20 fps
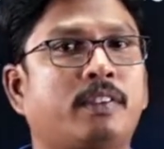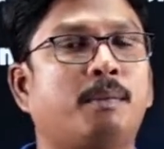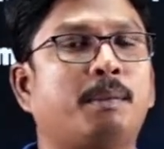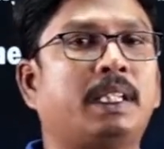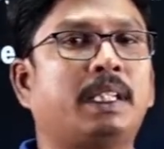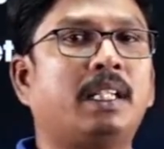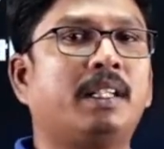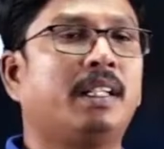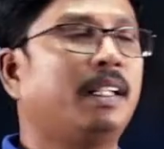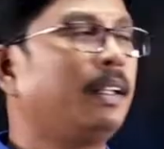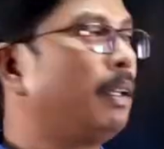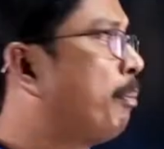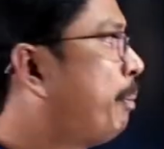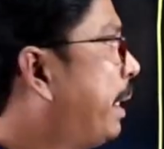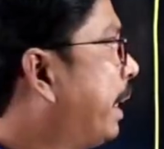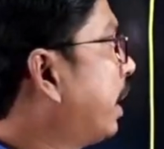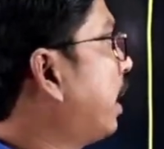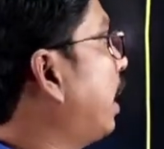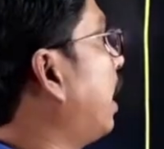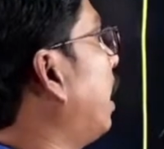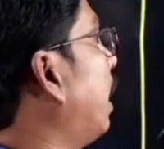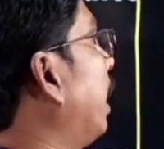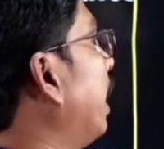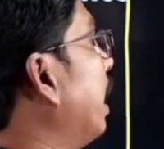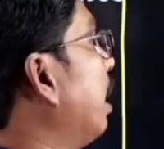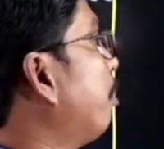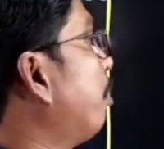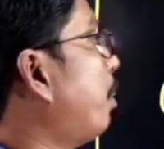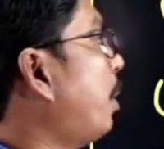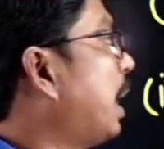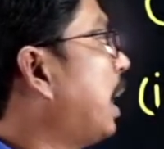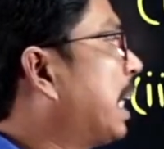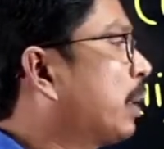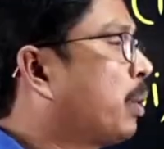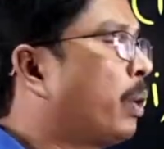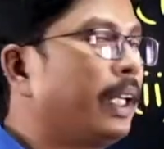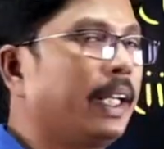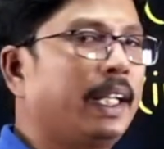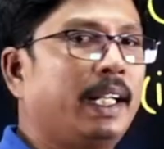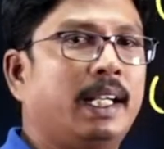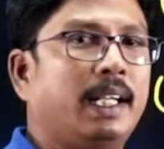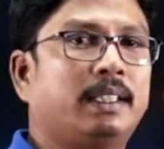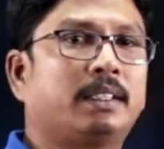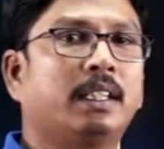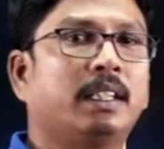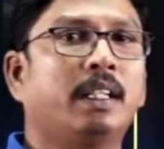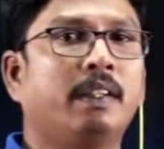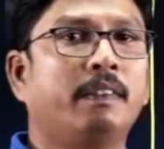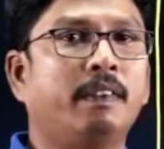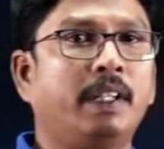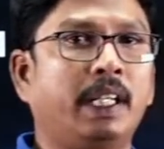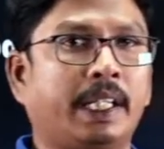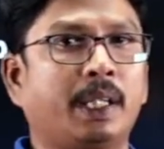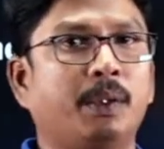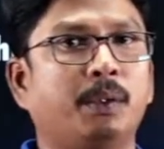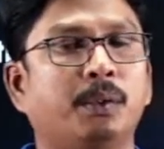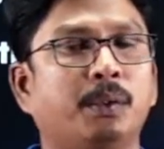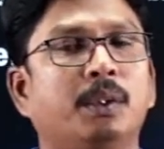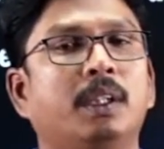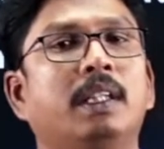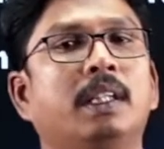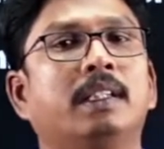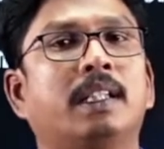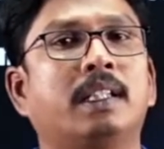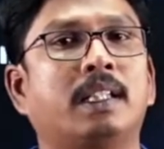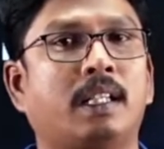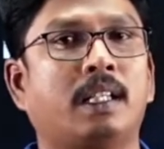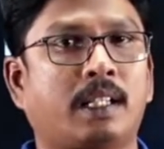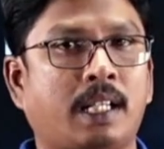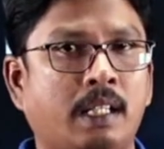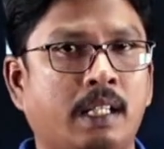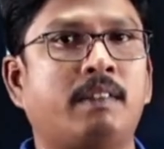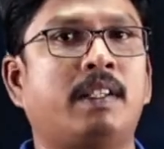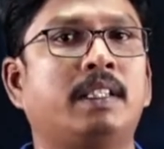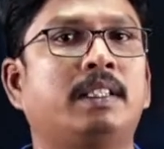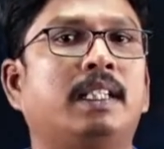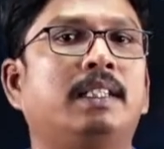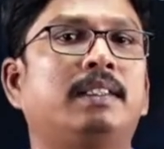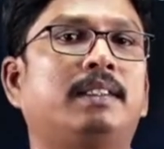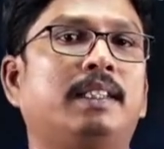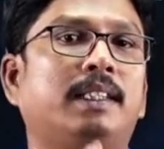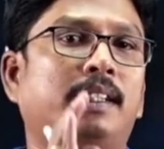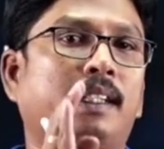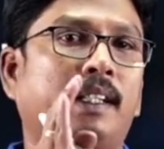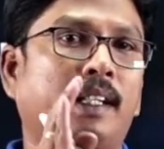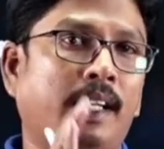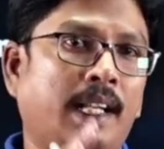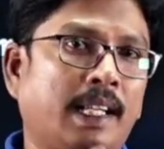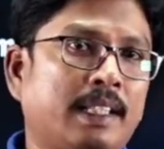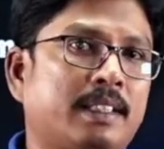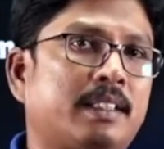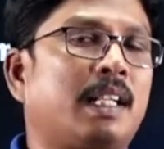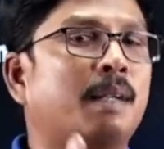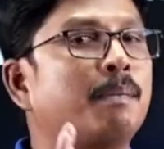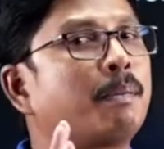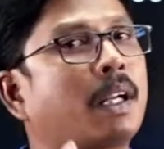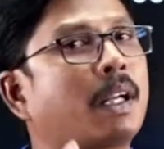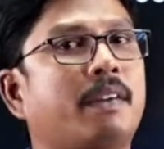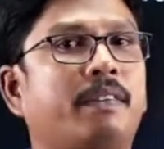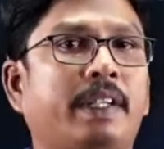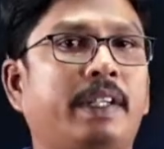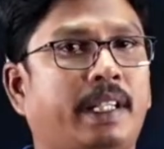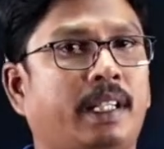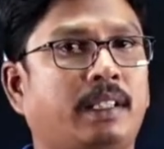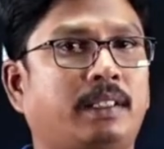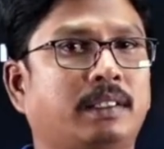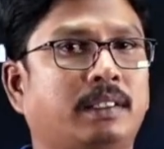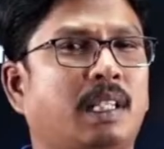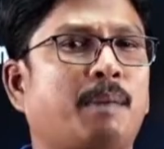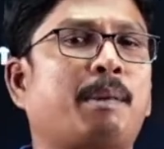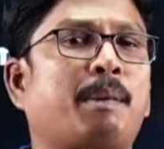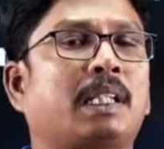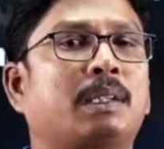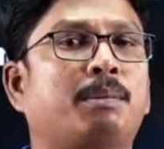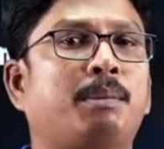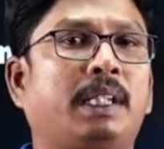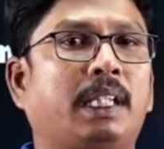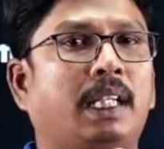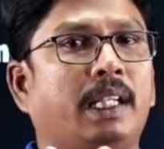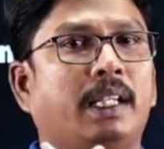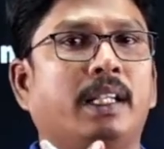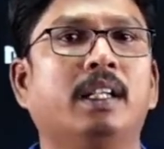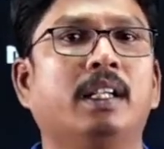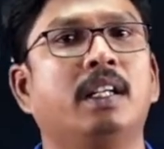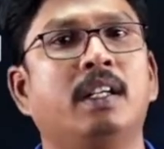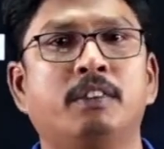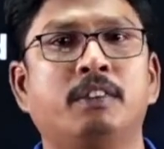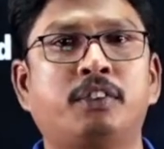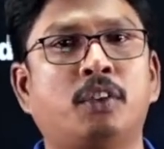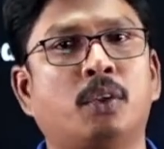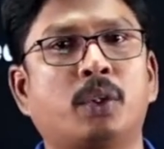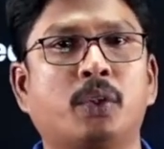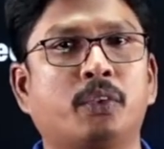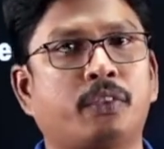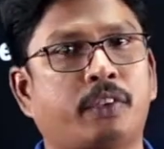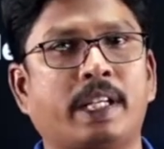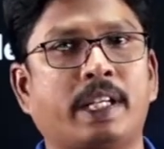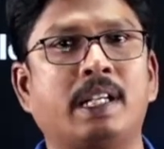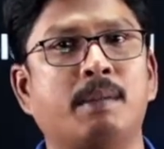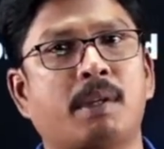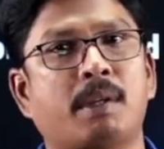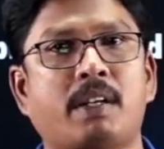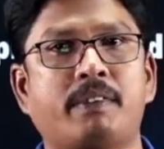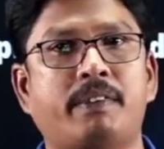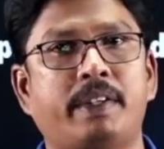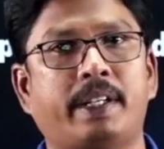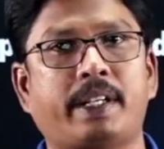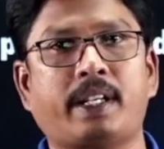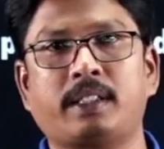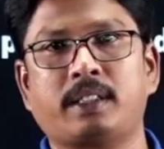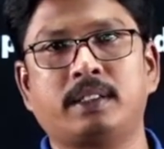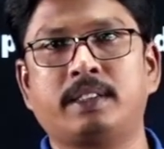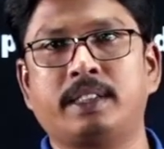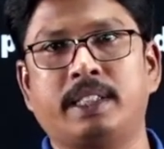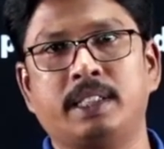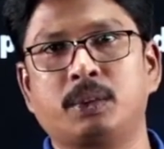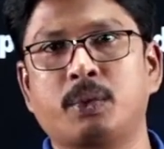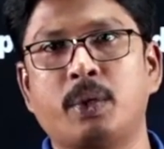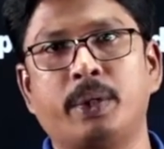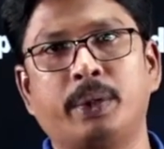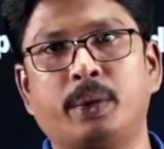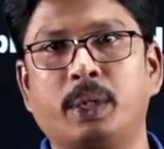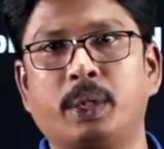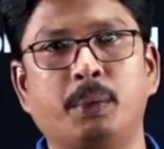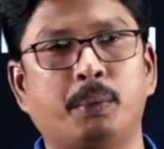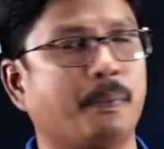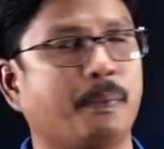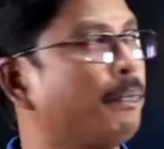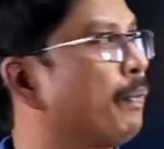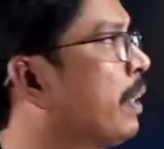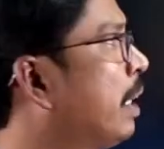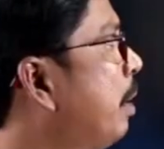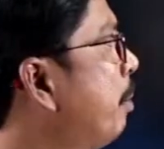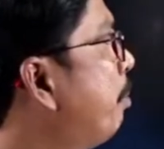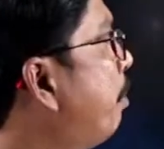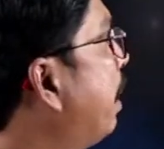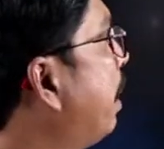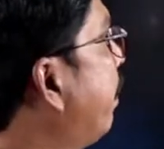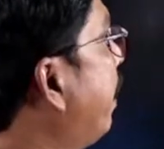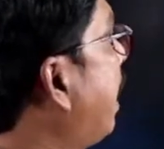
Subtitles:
flow method, particularly in polar coordinates, will give the convergence in less number of iterations, approximately 4 to 5 number of iterations it is going to give. But